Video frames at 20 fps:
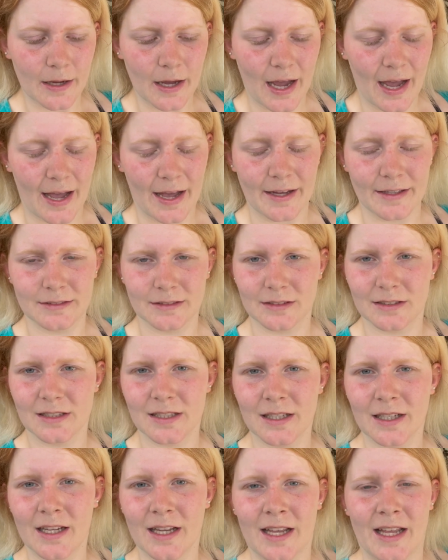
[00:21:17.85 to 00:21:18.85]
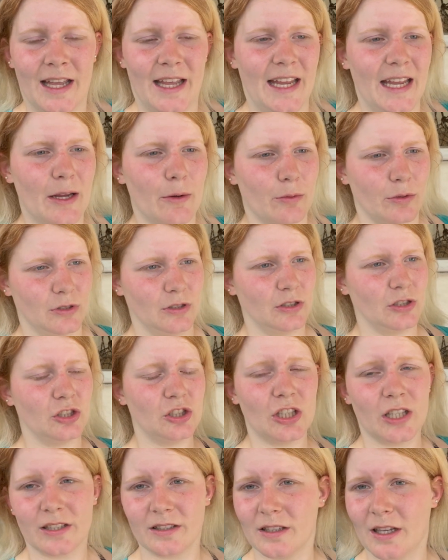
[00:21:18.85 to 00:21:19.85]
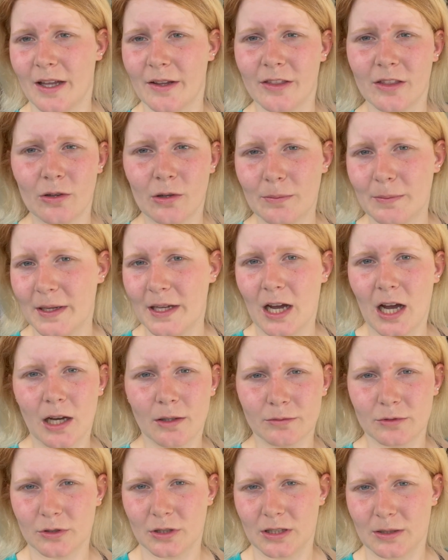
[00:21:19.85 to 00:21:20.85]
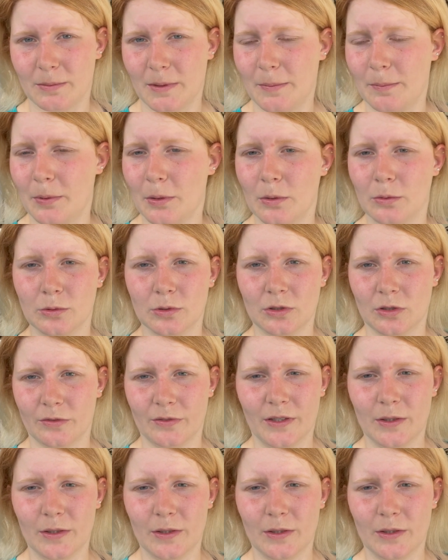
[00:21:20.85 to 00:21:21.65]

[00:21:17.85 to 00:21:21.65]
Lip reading: and he was just, I thought my arms were going to be pulled off.